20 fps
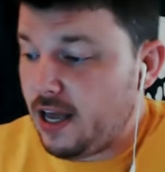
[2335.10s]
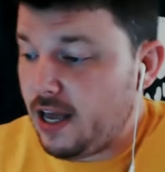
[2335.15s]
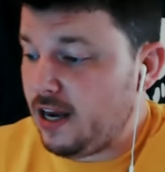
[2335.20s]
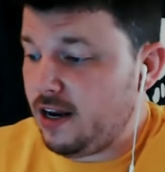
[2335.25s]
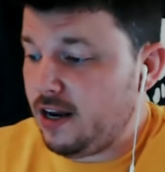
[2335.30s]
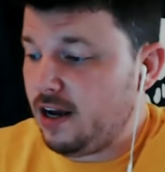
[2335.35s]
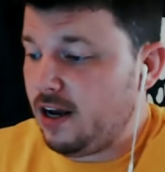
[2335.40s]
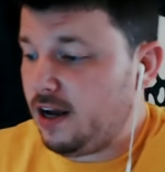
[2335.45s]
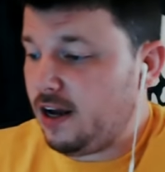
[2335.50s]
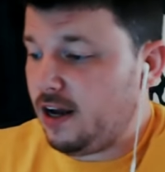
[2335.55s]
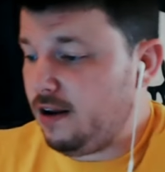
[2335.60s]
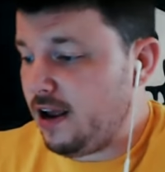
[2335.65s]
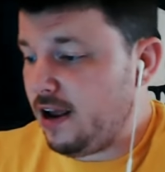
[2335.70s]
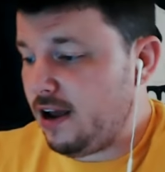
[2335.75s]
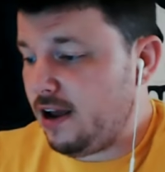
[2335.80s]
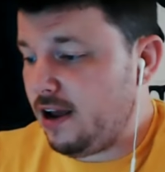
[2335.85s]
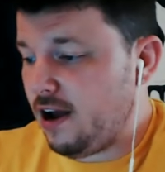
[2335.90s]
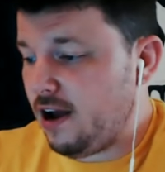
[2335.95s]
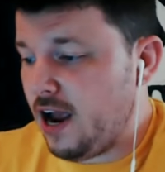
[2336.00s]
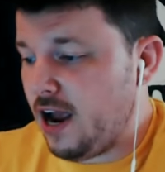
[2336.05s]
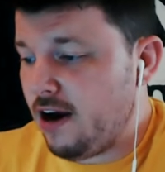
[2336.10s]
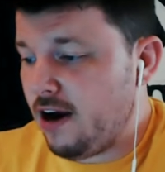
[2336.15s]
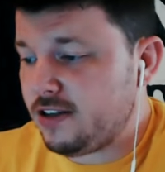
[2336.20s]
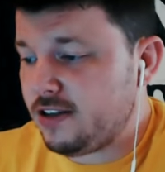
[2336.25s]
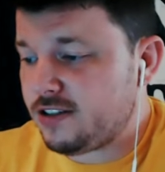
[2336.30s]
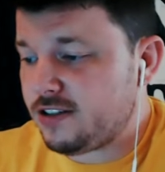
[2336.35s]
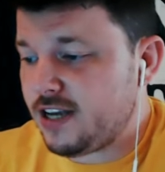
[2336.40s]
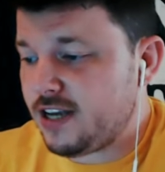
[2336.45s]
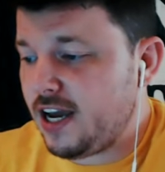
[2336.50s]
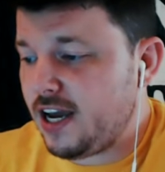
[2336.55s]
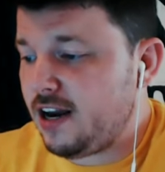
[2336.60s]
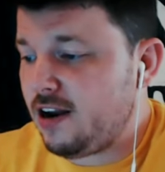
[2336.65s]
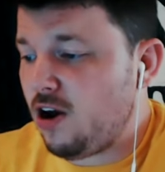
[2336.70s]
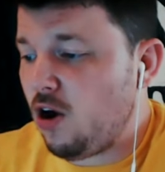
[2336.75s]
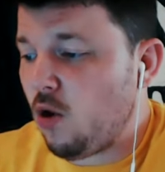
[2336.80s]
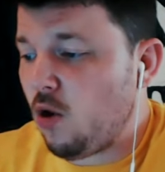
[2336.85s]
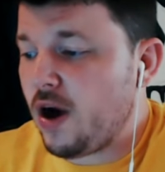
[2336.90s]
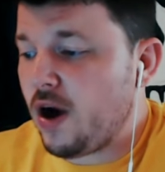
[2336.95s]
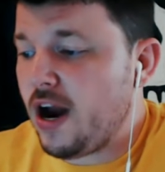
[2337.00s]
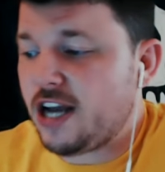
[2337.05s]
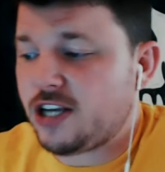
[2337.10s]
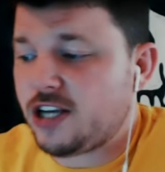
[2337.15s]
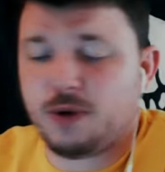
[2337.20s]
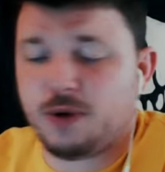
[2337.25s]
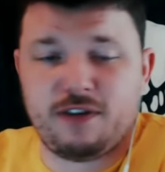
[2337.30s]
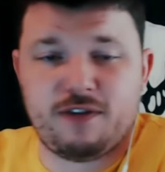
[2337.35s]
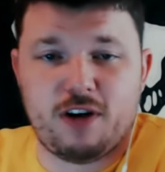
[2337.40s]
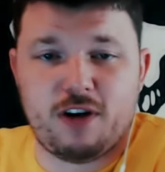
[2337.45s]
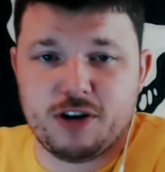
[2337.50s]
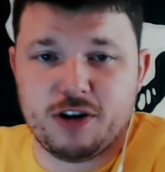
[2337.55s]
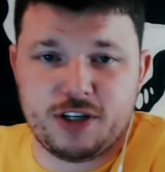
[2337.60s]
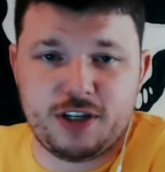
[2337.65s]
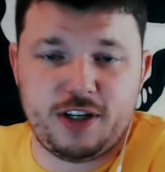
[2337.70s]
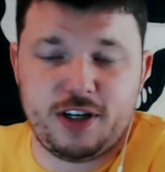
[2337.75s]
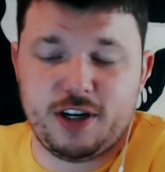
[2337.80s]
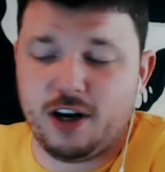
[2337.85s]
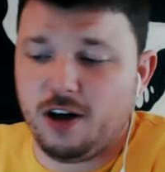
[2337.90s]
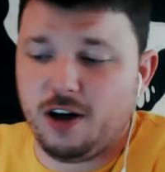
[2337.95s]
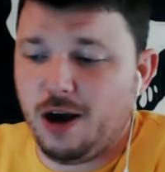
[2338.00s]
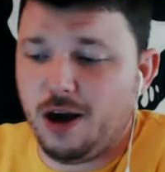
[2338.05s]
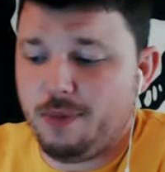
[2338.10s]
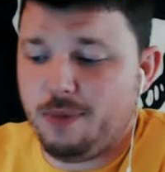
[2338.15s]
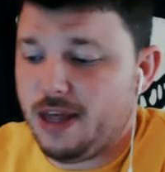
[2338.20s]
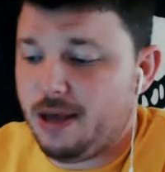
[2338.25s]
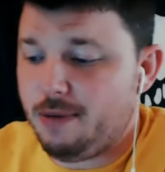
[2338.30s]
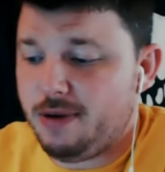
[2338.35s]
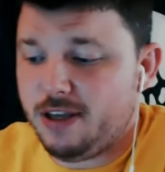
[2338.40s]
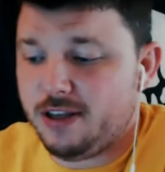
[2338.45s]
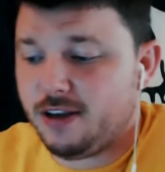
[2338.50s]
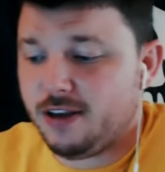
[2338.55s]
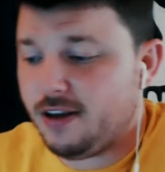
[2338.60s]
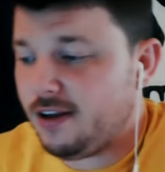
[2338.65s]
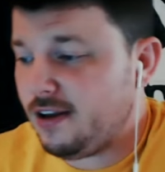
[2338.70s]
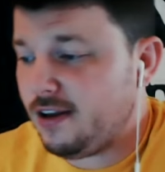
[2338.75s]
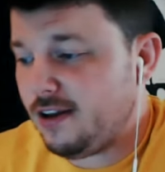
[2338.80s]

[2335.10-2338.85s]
and Heron's saying, or an X-Wing version. that'd be.